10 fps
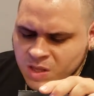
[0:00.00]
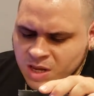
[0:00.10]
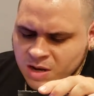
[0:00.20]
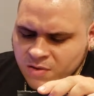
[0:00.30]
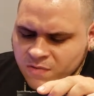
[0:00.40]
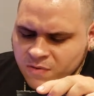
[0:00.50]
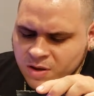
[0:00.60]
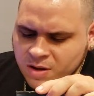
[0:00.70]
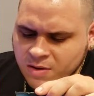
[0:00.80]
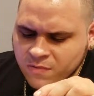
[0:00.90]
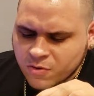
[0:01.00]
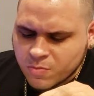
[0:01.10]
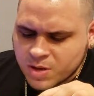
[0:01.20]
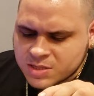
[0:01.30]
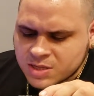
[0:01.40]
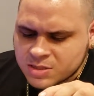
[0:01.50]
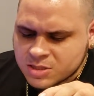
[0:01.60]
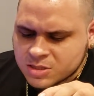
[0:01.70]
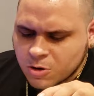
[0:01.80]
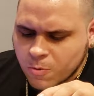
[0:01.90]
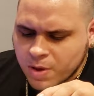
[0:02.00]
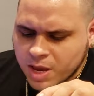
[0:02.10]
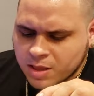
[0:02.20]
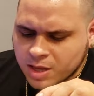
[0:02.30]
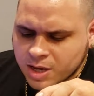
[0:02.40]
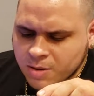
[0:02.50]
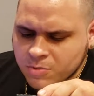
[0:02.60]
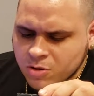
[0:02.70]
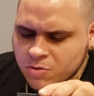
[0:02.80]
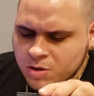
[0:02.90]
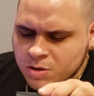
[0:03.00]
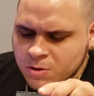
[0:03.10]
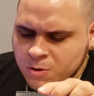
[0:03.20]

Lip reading: And if you miss it, just go back like I'm doing.